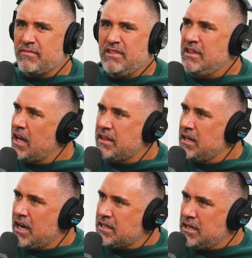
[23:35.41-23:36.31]
nothing
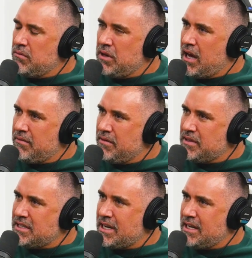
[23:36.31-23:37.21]
got done. We haven't
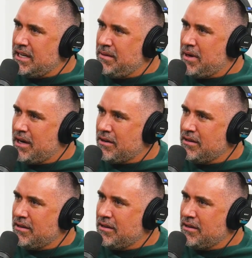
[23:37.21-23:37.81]
even sent an email.